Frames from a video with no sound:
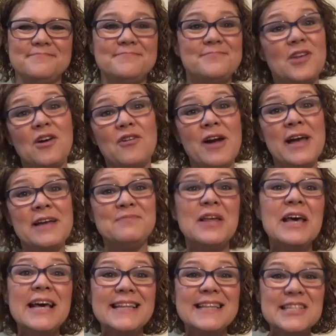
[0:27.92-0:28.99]
All right,
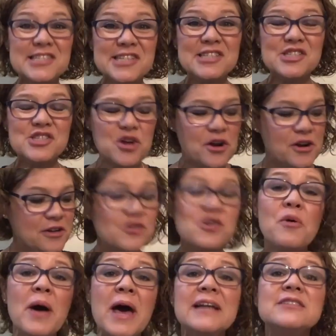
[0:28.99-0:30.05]
let's get started. Go
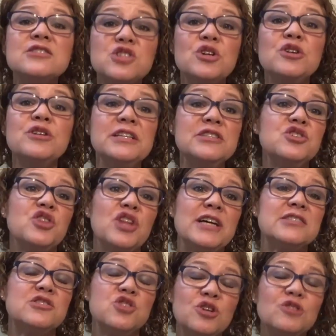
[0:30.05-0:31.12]
ahead and
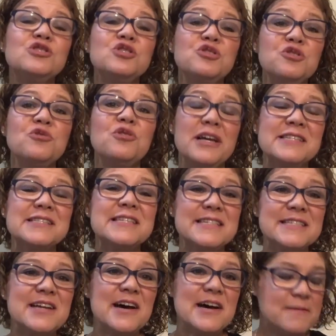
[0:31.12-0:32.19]
turn to
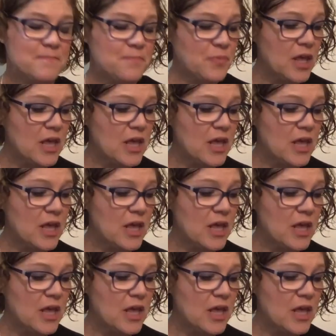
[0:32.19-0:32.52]
lesson 9.